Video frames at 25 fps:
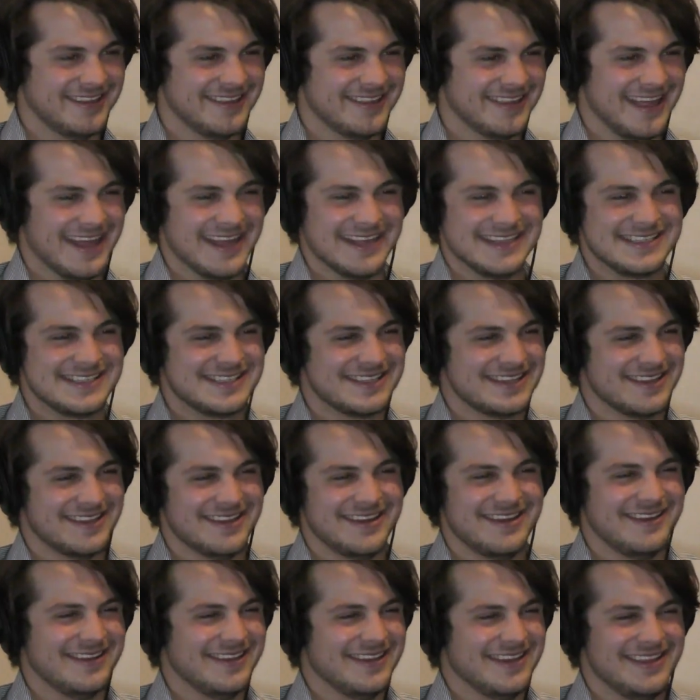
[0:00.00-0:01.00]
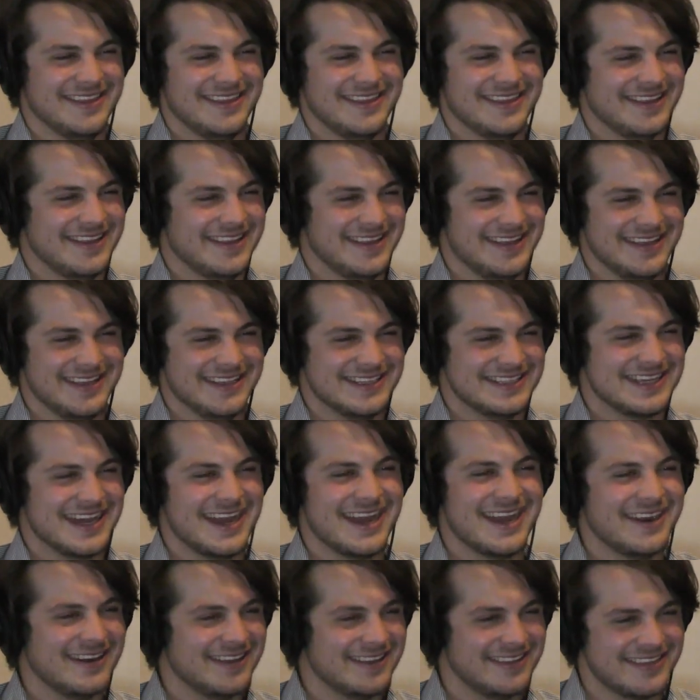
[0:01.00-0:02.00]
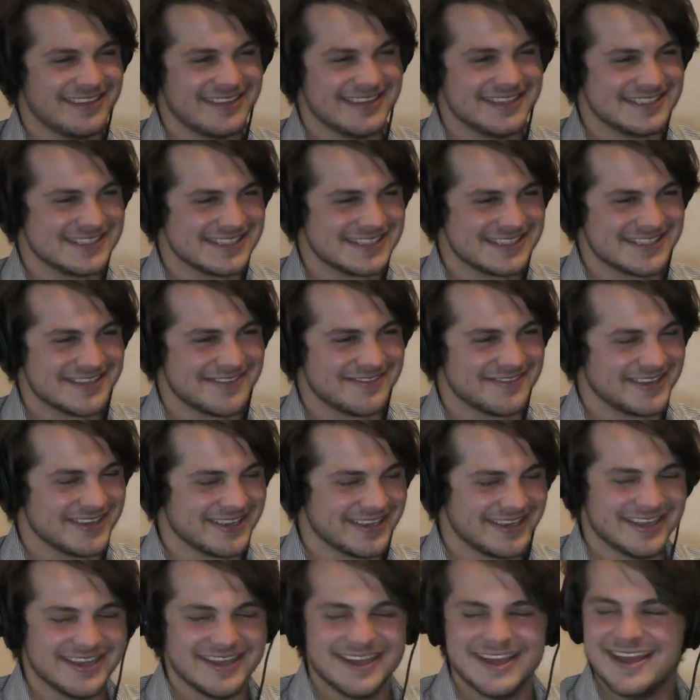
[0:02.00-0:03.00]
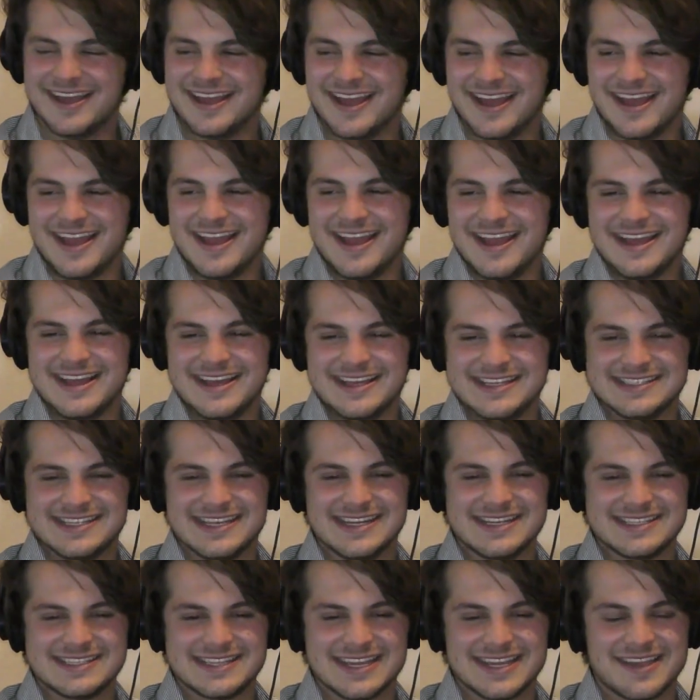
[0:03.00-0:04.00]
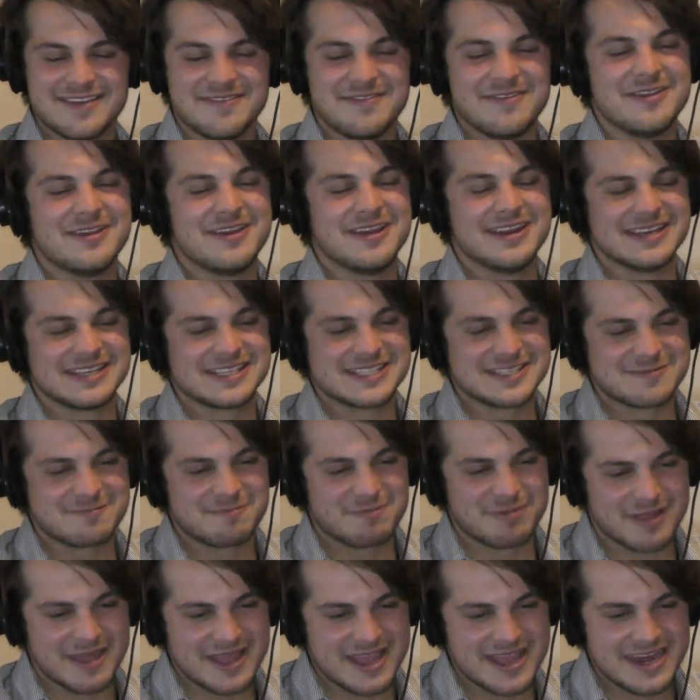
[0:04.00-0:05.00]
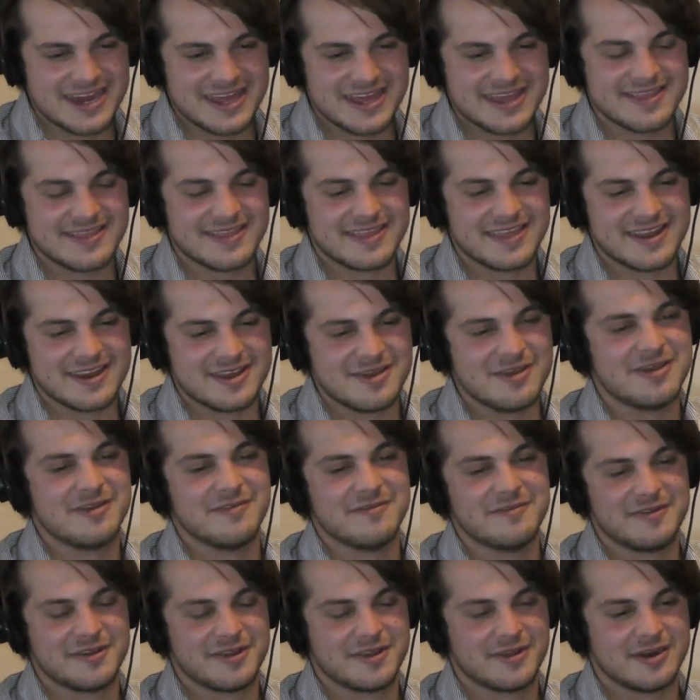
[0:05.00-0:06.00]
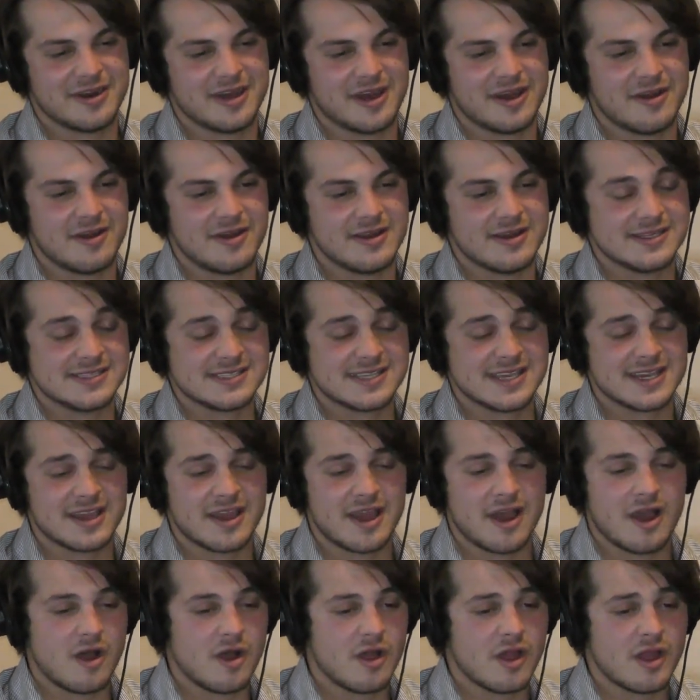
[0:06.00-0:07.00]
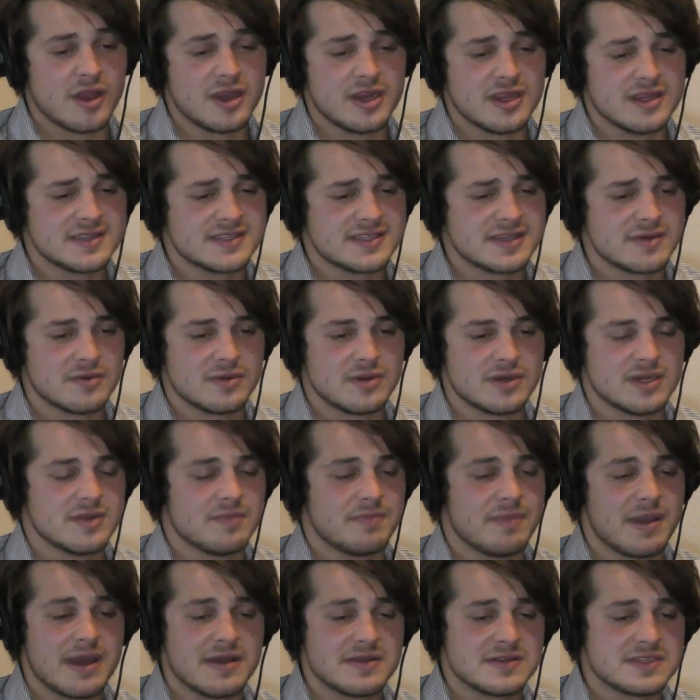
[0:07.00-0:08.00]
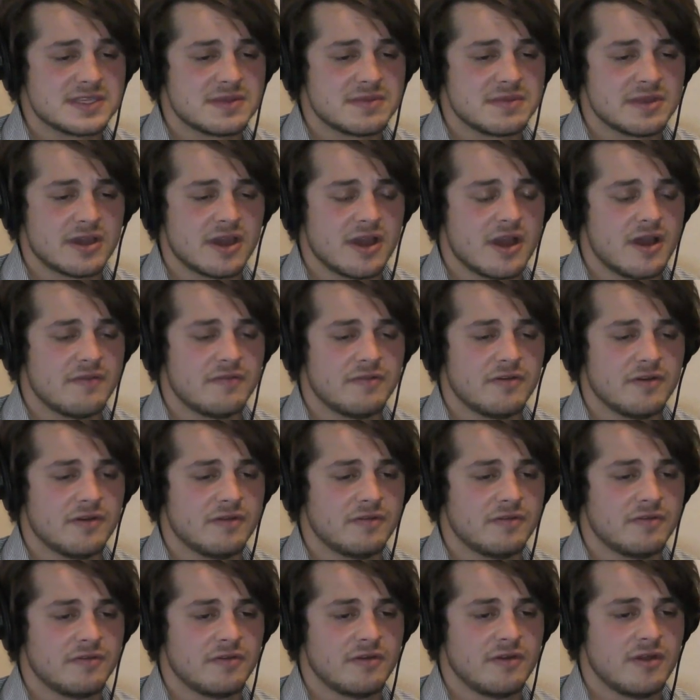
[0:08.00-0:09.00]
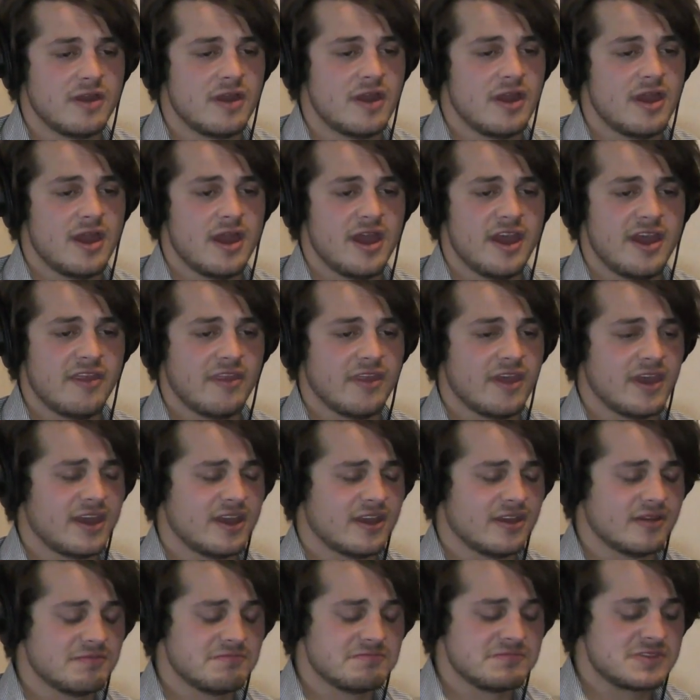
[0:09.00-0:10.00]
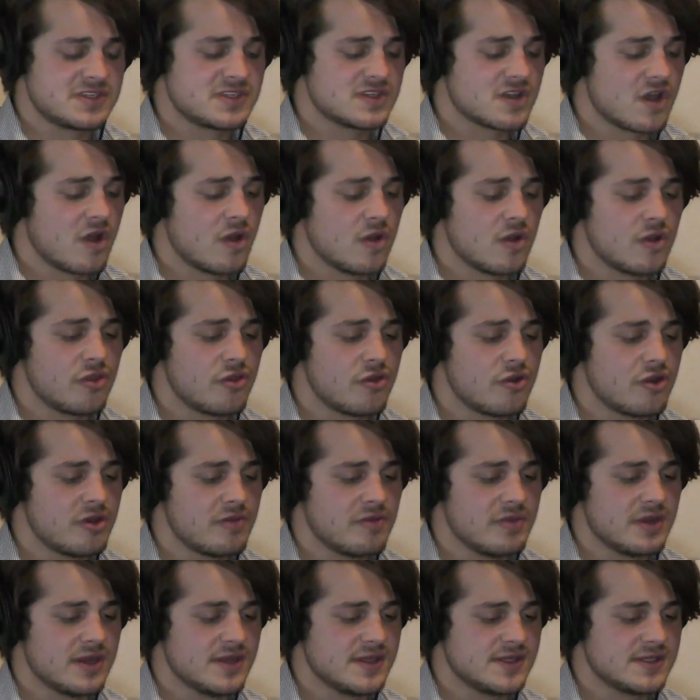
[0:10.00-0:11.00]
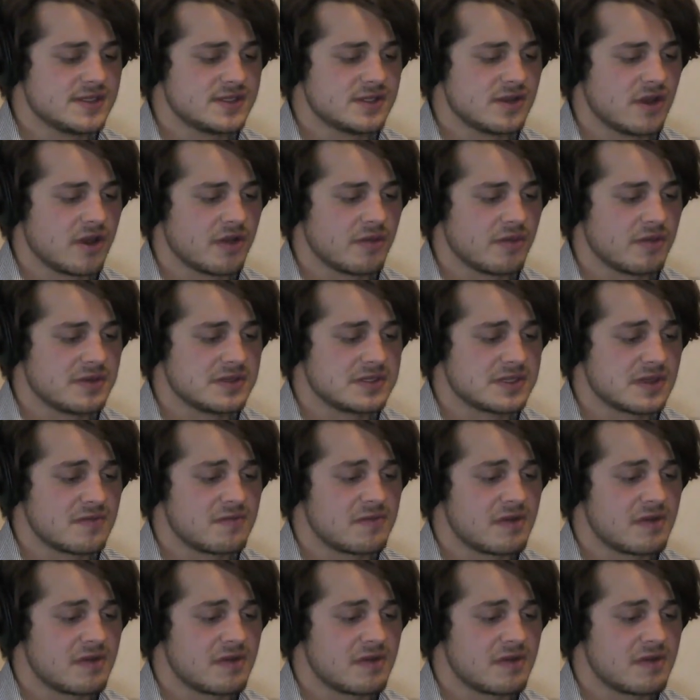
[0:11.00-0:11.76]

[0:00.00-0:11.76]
That's literally the entire thesis of it. Is that it's like if you can explain it, then you can figure it out. And it's like all I need someone to bounce something off of and like a solid 30 minutes to talk to myself.